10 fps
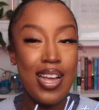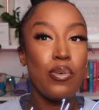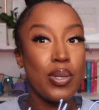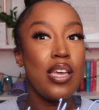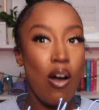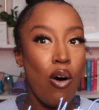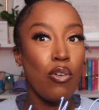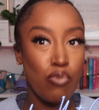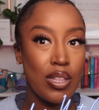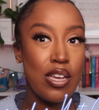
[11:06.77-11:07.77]
They're really
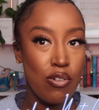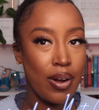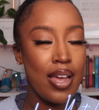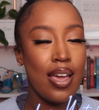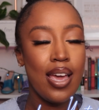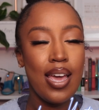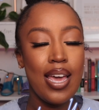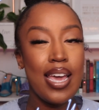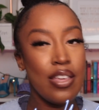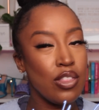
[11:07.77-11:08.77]
all really great in